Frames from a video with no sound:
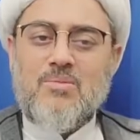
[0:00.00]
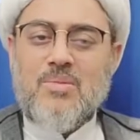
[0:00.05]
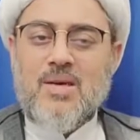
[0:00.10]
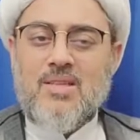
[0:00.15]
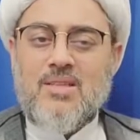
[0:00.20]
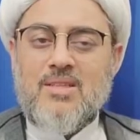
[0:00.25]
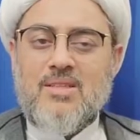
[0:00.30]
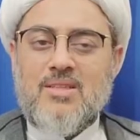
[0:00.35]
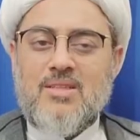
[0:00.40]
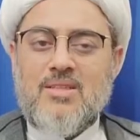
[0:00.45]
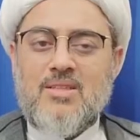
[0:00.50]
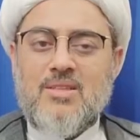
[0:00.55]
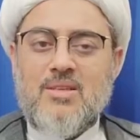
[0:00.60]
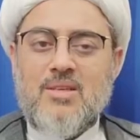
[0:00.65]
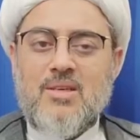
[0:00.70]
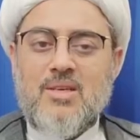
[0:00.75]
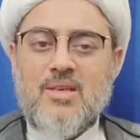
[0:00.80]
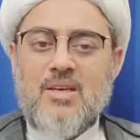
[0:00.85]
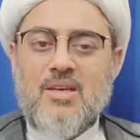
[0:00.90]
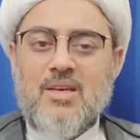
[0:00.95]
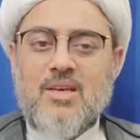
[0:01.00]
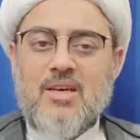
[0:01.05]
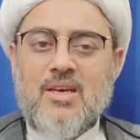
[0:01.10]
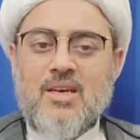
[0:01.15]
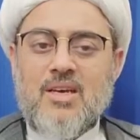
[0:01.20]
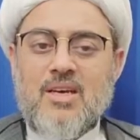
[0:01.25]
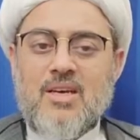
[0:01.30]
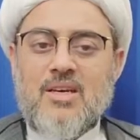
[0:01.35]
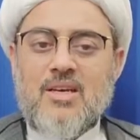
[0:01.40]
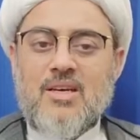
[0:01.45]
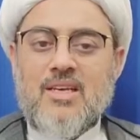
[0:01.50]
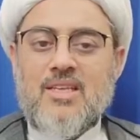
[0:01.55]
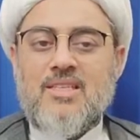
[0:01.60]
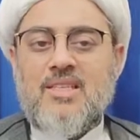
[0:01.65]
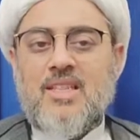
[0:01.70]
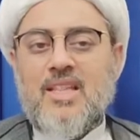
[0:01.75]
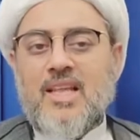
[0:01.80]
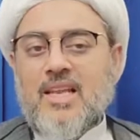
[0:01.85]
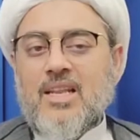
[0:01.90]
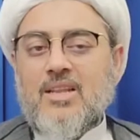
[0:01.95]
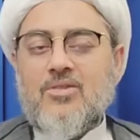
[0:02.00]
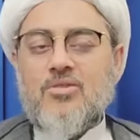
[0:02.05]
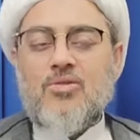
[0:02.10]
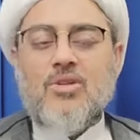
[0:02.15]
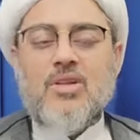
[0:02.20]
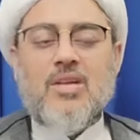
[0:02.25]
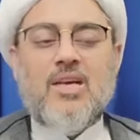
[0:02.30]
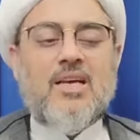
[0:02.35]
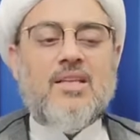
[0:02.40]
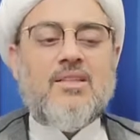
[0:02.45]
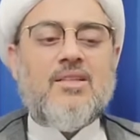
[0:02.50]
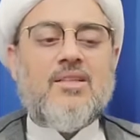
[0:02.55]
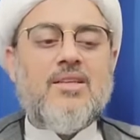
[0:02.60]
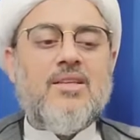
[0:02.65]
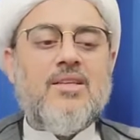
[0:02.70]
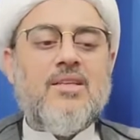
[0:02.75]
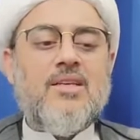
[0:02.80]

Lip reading: months is Laylatul Qadr.